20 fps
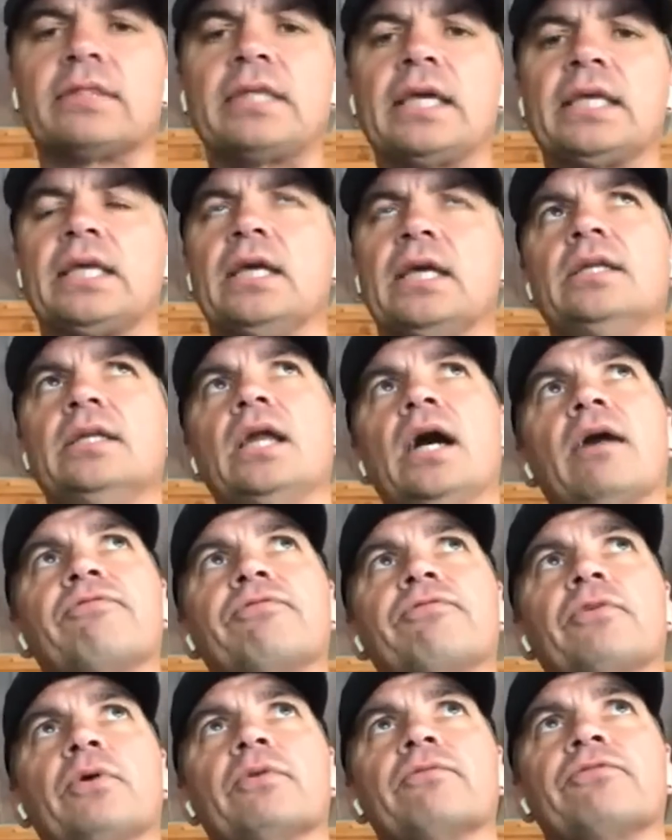thank you enough
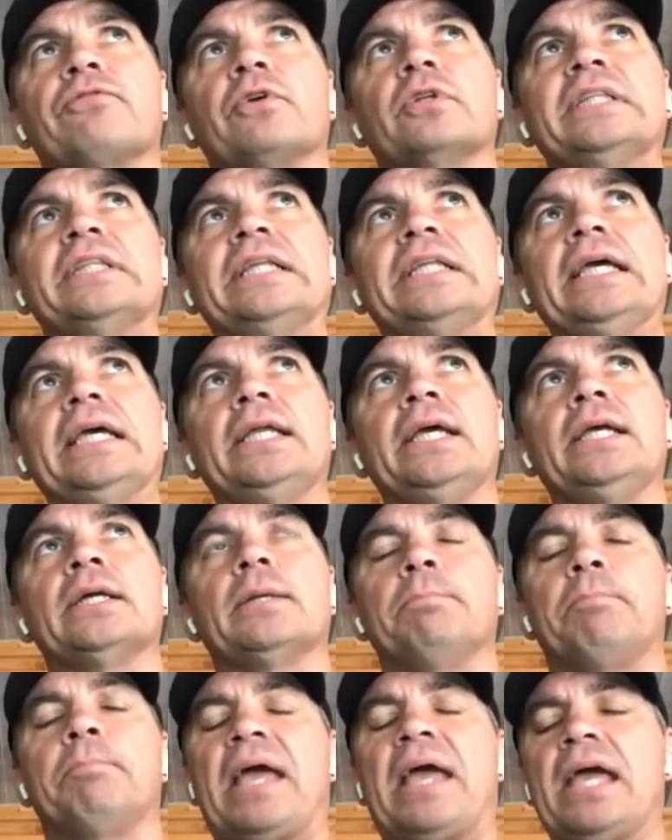for leading
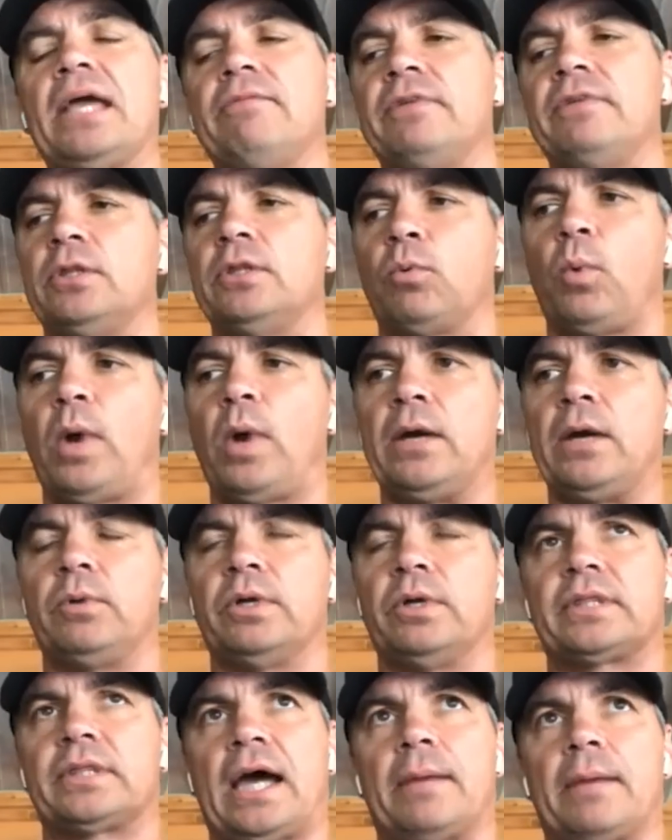and paving the way
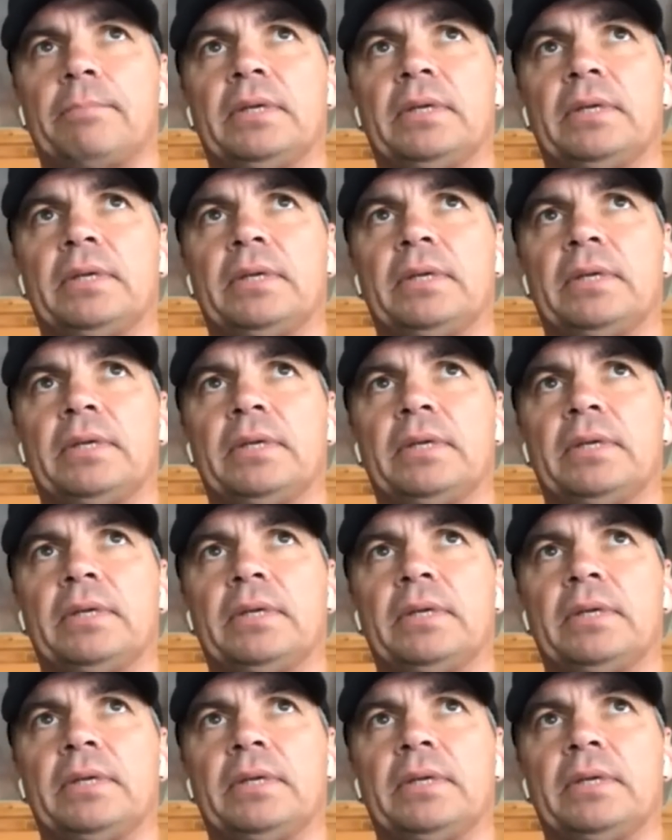with that,